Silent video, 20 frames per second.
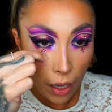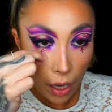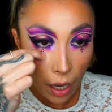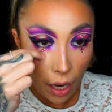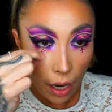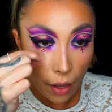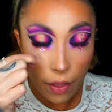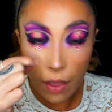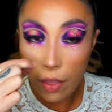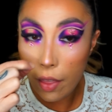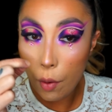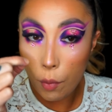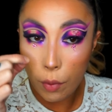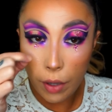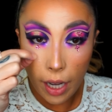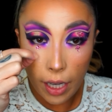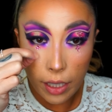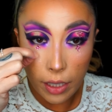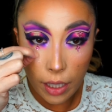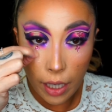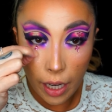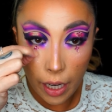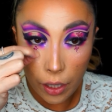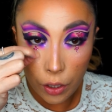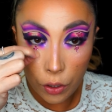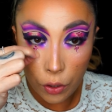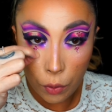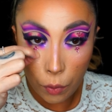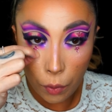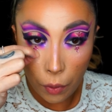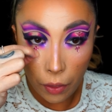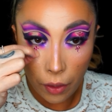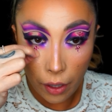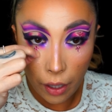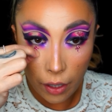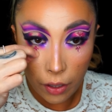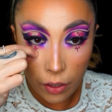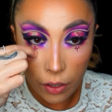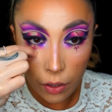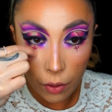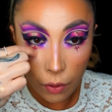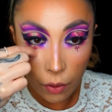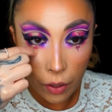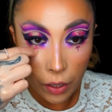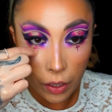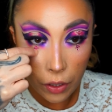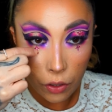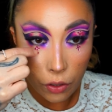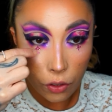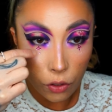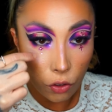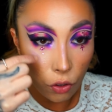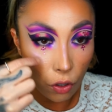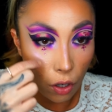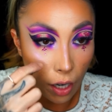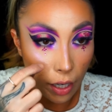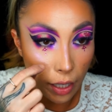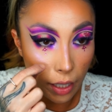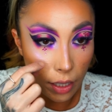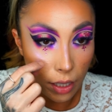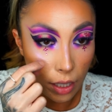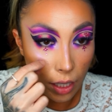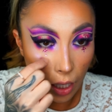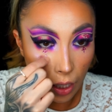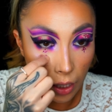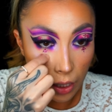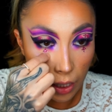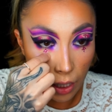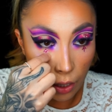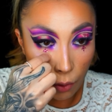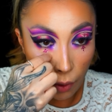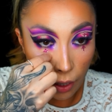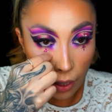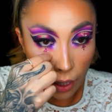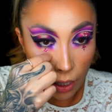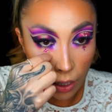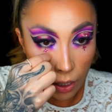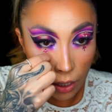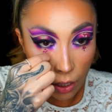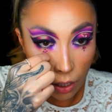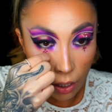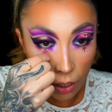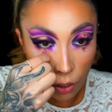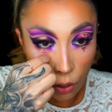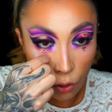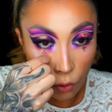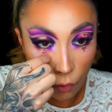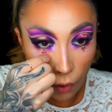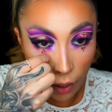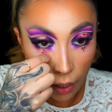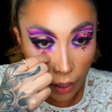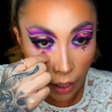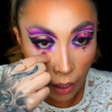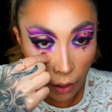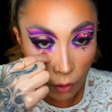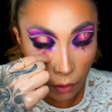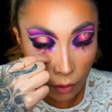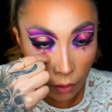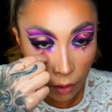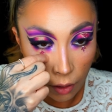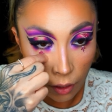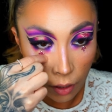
And then that one has an extra one there, so I'm gonna just try and like, see the way that's too far down.